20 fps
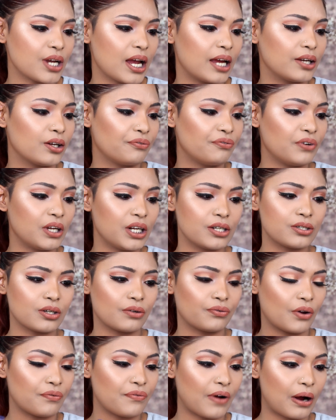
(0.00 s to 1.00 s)
and your finish
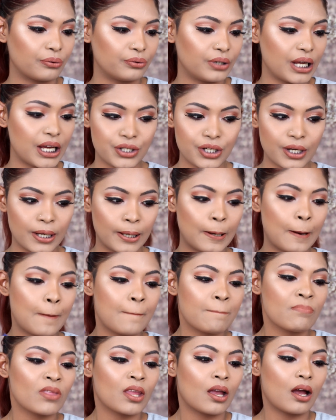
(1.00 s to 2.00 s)
of your foundation
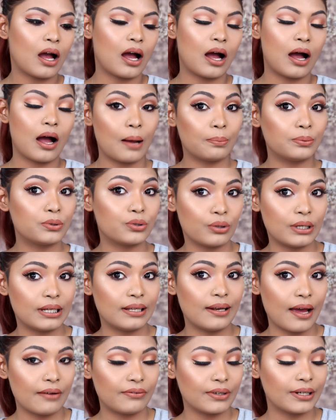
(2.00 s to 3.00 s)
up to
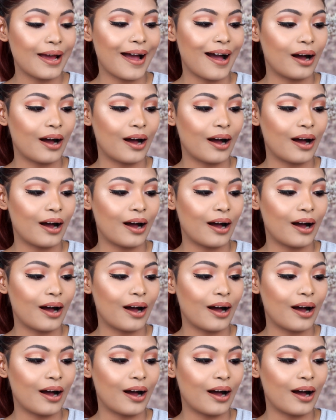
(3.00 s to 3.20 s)
11